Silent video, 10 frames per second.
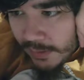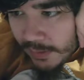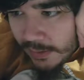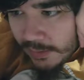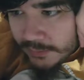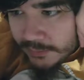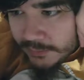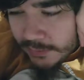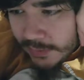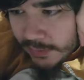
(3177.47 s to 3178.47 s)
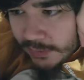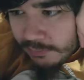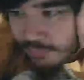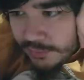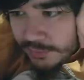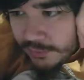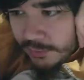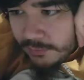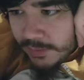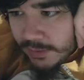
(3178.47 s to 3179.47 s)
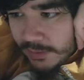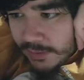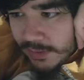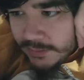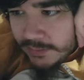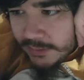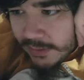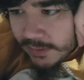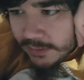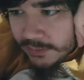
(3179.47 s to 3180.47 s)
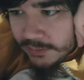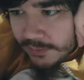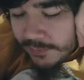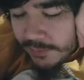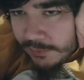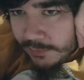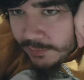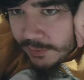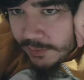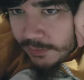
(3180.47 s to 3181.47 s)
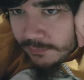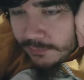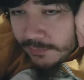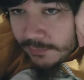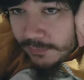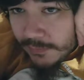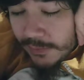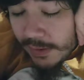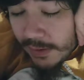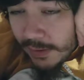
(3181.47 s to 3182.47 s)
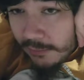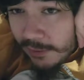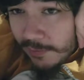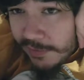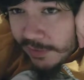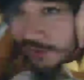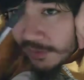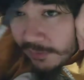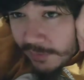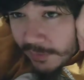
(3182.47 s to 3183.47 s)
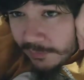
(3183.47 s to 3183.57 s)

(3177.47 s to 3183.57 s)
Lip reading: I saw a poster in my class that asked if anybody. Right now I'm thinking of